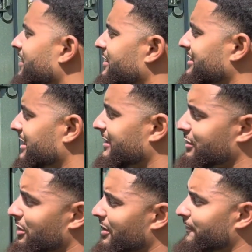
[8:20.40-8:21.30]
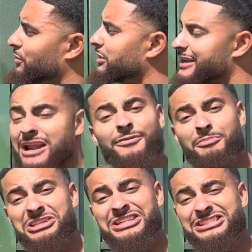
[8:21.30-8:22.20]
this, you know, if you look at it
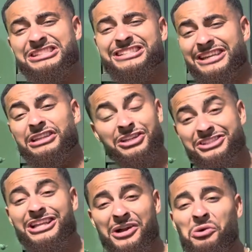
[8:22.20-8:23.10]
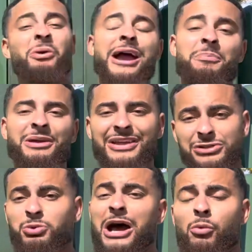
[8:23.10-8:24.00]
from a distance, it looks like a wrap, and that's
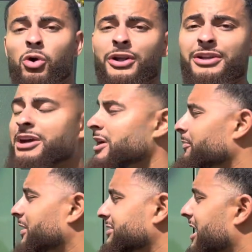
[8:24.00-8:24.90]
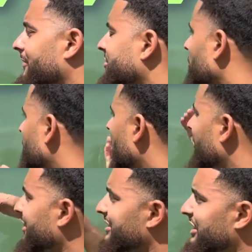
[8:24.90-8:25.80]
what I wanted. Because obviously with all
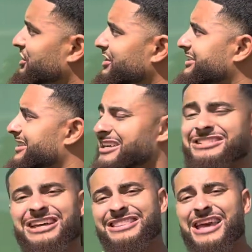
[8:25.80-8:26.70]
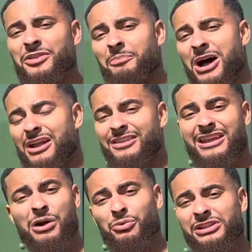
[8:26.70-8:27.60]
the indentions and things like that in the body that
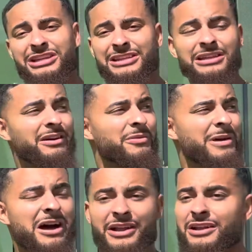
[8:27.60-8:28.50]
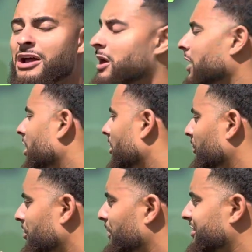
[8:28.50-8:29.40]
I really didn't love about it,
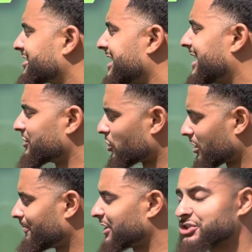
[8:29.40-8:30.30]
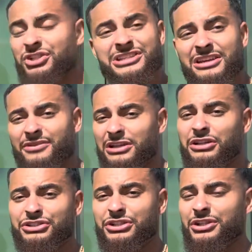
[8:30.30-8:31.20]
when you put the signs on and make sure it's even, it
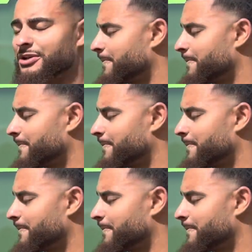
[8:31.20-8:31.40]
looks good.